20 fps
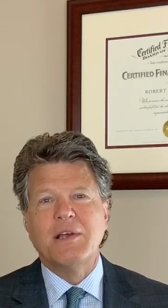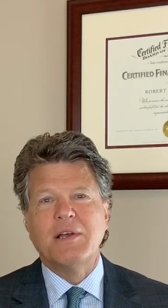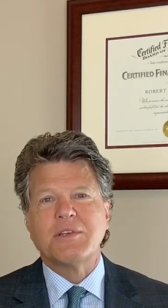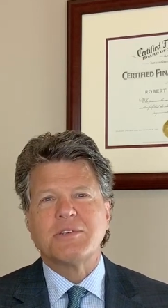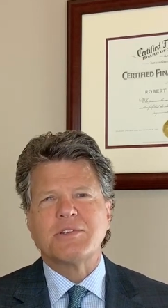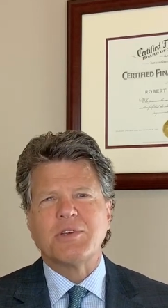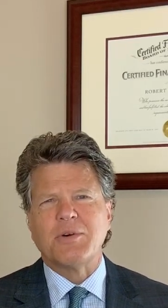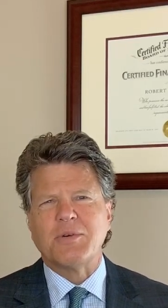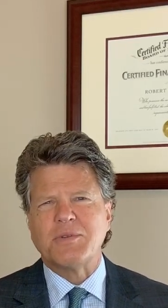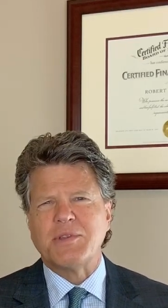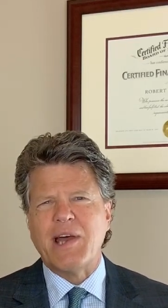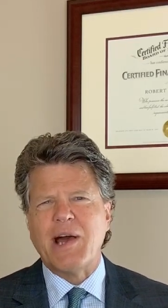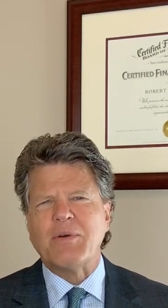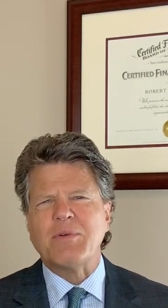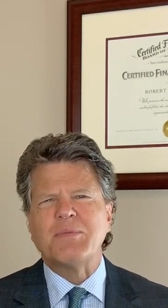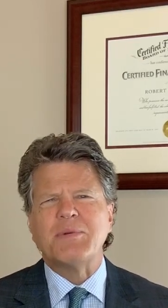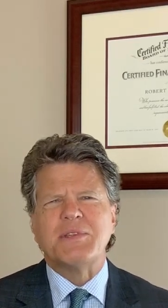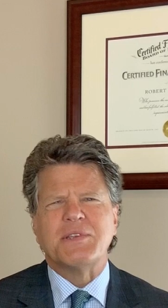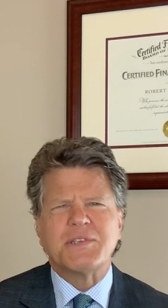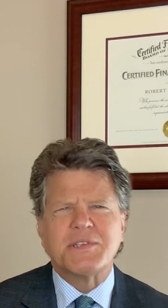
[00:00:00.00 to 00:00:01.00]
So that
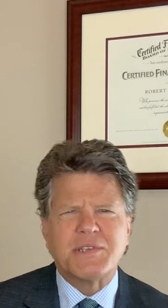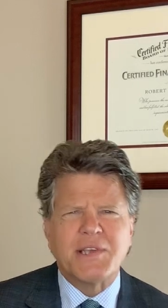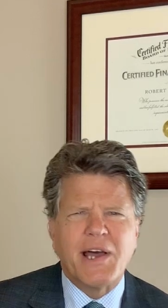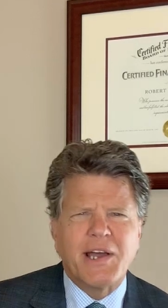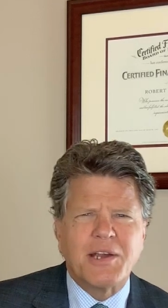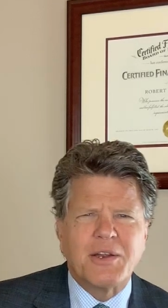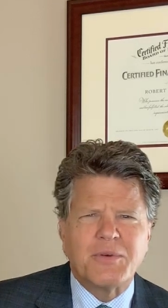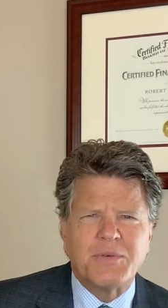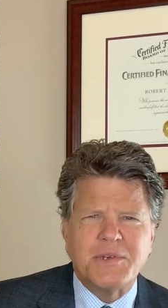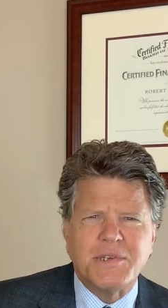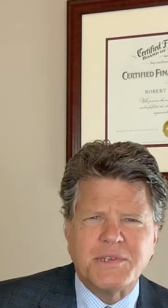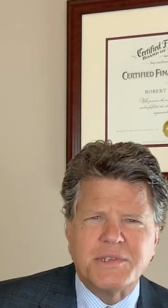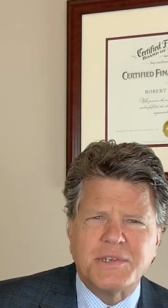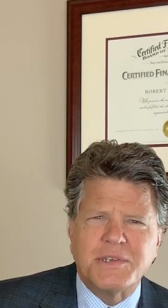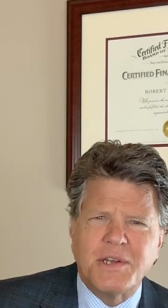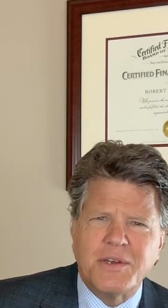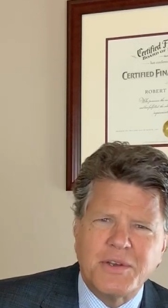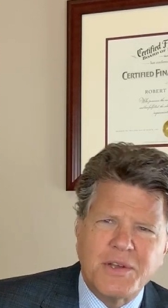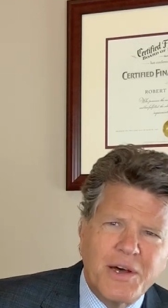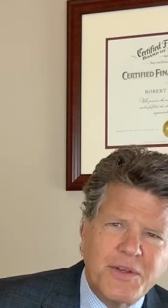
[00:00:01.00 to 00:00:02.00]
would be the second
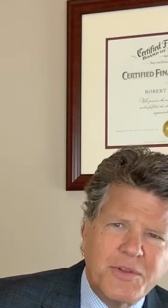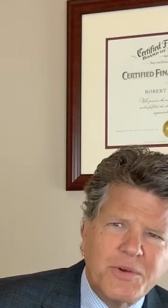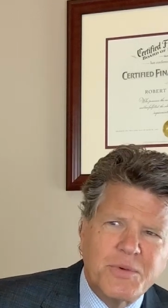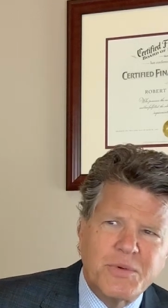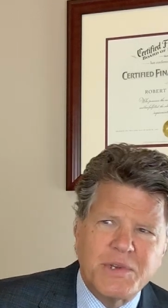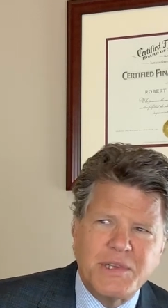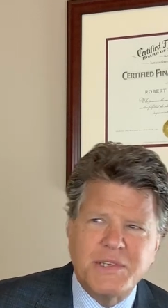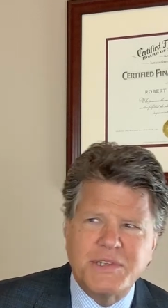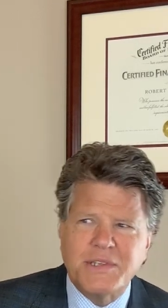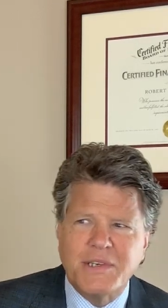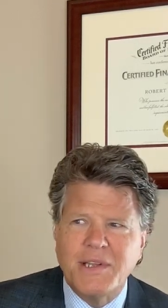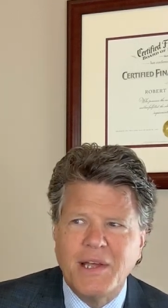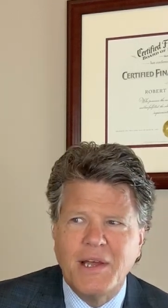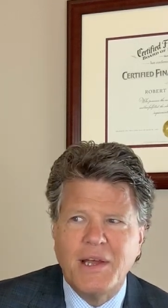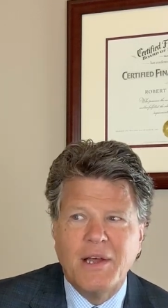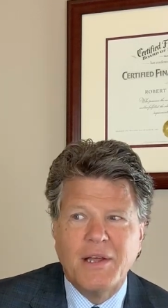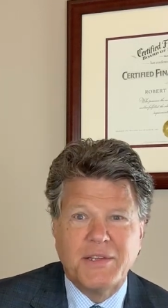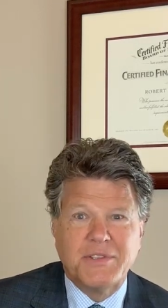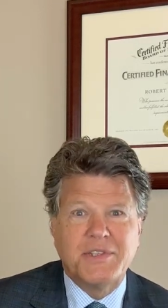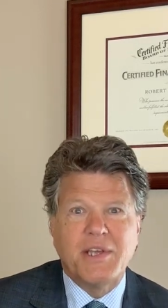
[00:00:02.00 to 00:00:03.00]
reason. Another reason,
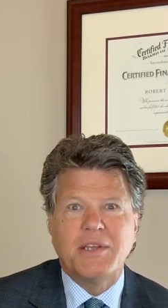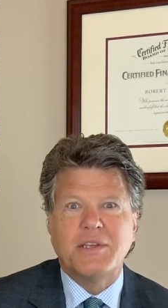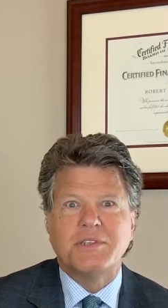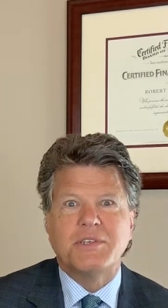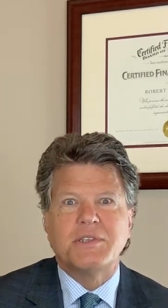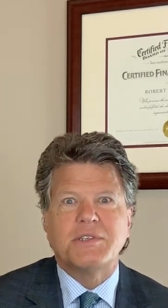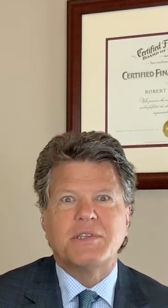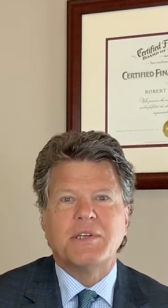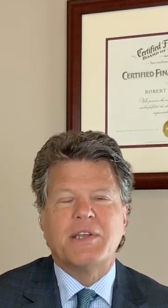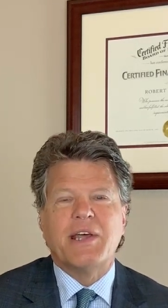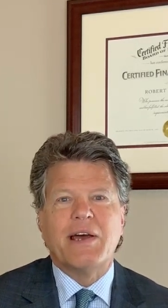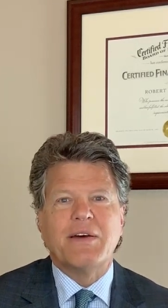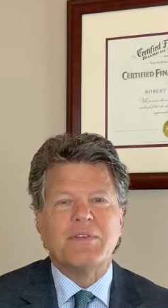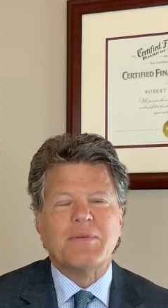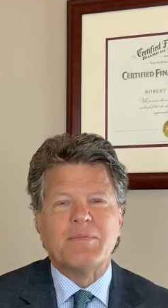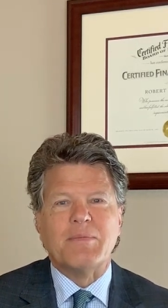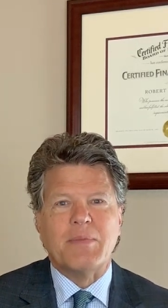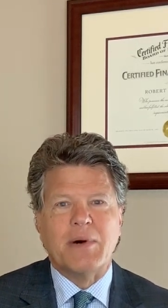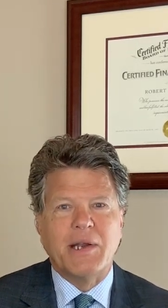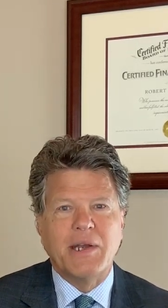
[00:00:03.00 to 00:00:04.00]
say you just didn't have
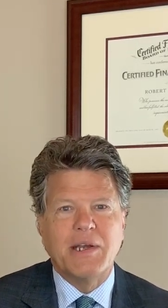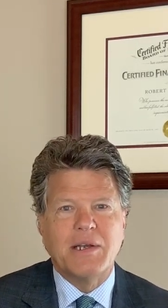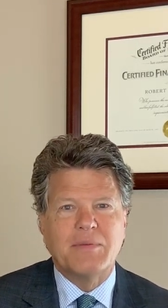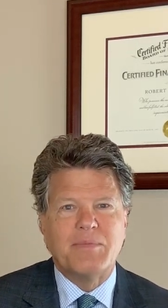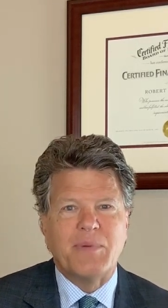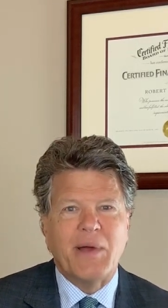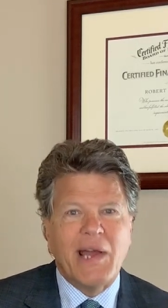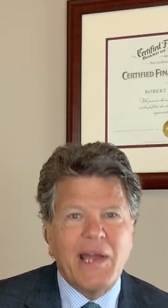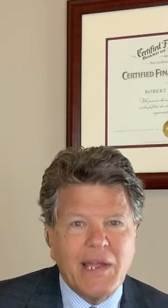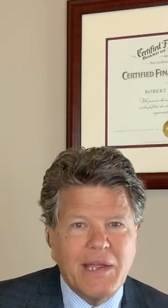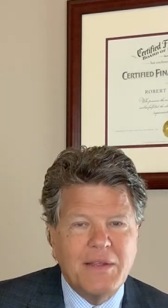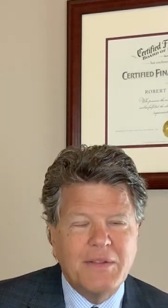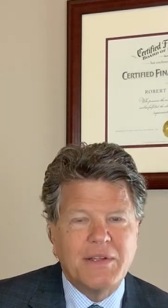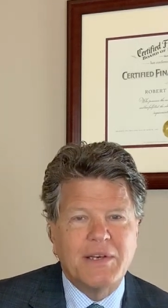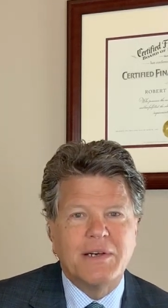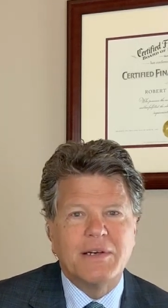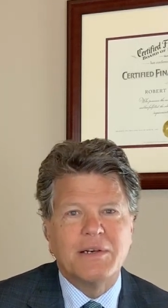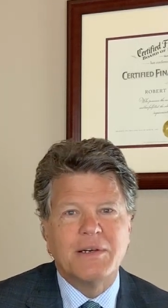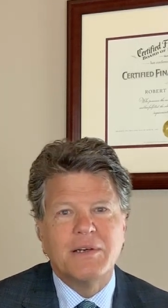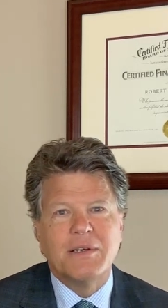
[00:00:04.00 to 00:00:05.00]
the money to pay
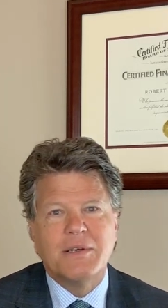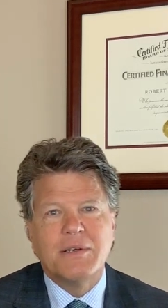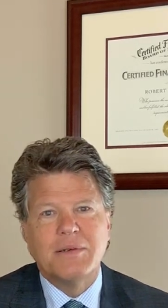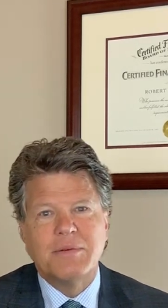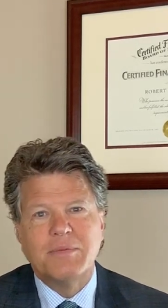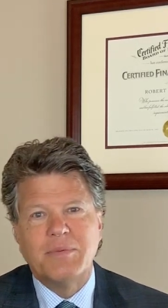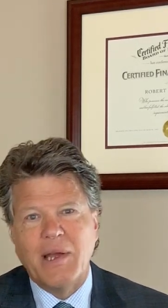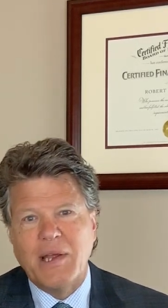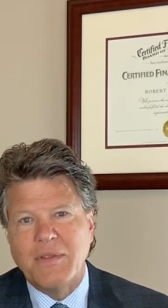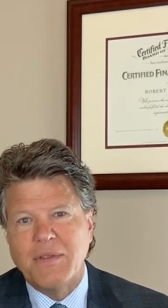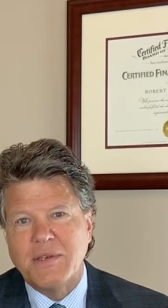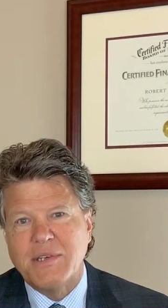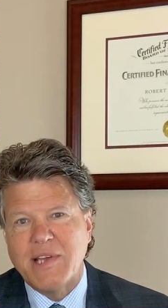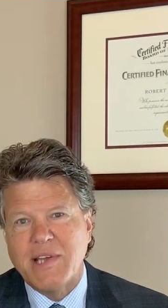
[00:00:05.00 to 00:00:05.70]
the pay the